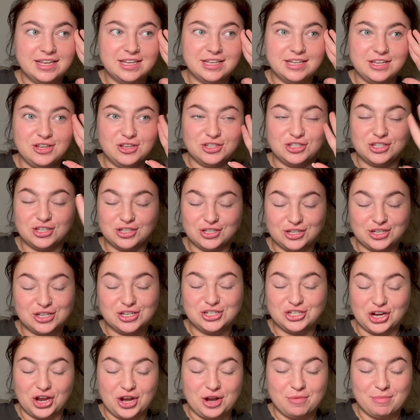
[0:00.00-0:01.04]
you can
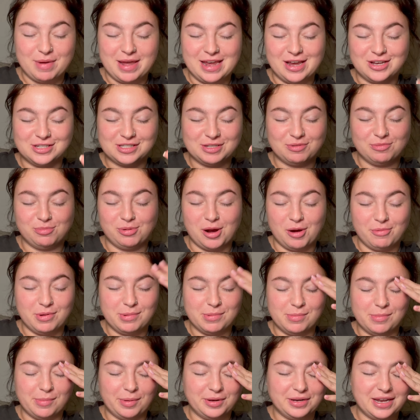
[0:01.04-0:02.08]
shout at me because it'll probably be
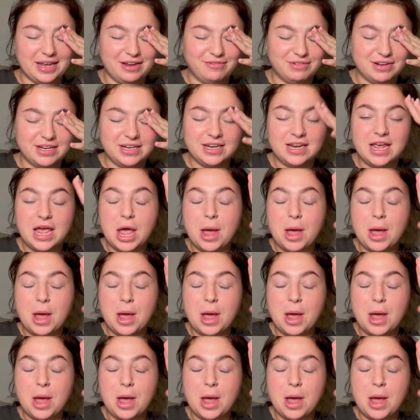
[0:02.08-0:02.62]
Monday evening.